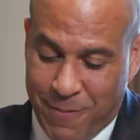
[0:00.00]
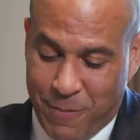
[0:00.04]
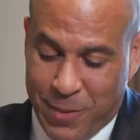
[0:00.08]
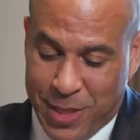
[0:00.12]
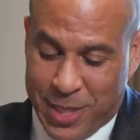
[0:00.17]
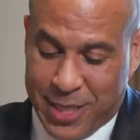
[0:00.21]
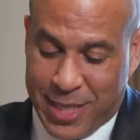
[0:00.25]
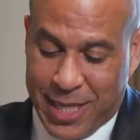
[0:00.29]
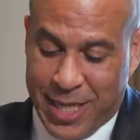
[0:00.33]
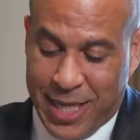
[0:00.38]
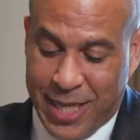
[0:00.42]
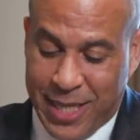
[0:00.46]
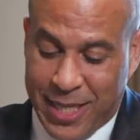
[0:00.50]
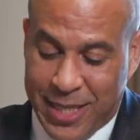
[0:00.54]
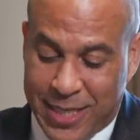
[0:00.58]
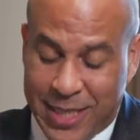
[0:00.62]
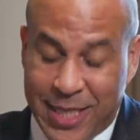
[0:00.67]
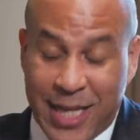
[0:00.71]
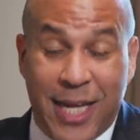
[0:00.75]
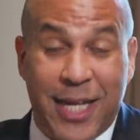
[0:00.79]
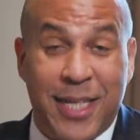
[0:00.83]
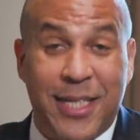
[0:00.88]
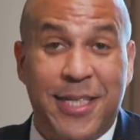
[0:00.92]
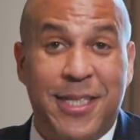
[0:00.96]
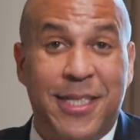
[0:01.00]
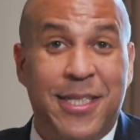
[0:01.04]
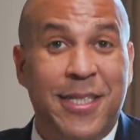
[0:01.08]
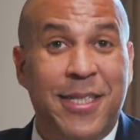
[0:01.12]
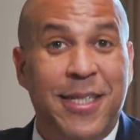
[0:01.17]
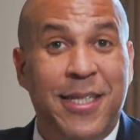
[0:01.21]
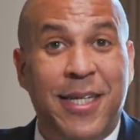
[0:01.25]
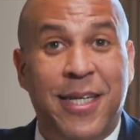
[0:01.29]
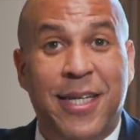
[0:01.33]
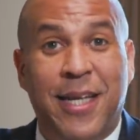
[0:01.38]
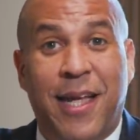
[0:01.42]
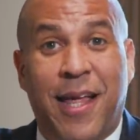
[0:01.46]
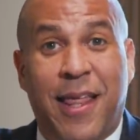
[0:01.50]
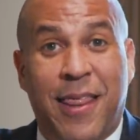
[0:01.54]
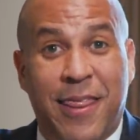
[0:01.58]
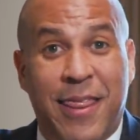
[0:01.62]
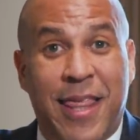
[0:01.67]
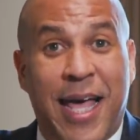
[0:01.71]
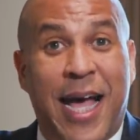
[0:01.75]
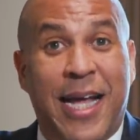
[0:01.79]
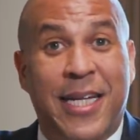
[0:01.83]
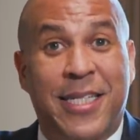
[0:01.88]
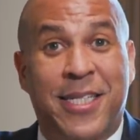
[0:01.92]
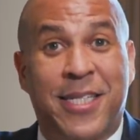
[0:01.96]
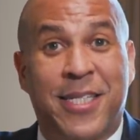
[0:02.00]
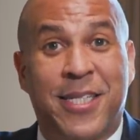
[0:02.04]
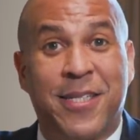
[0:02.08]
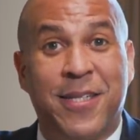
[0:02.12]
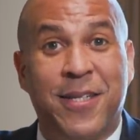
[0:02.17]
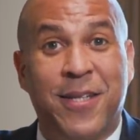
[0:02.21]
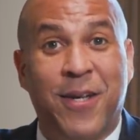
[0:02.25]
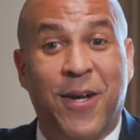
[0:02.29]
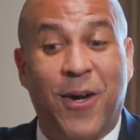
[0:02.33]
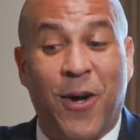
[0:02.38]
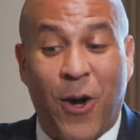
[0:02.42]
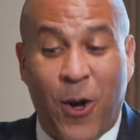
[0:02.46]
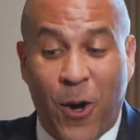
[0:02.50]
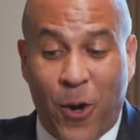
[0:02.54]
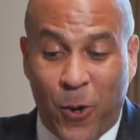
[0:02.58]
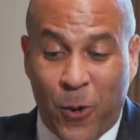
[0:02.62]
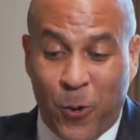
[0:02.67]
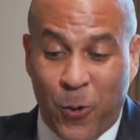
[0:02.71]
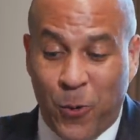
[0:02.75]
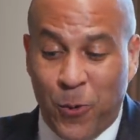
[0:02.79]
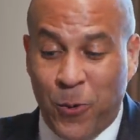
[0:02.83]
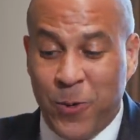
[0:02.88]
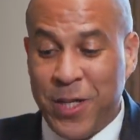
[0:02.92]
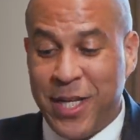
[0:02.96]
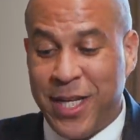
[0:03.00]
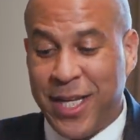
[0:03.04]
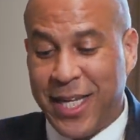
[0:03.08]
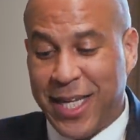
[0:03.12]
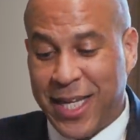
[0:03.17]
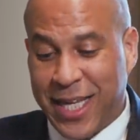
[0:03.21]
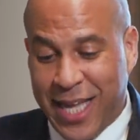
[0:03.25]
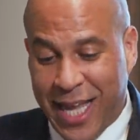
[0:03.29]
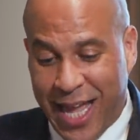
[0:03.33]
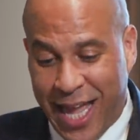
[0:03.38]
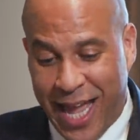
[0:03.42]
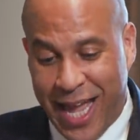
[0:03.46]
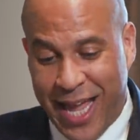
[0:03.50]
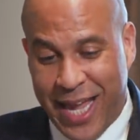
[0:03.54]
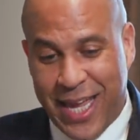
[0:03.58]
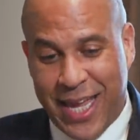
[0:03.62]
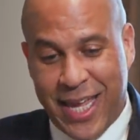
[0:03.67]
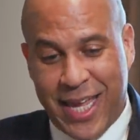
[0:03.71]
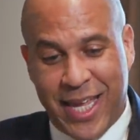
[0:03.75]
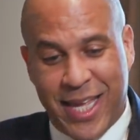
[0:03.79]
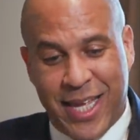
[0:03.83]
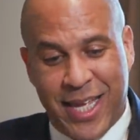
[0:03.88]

Miss King says, that's okay.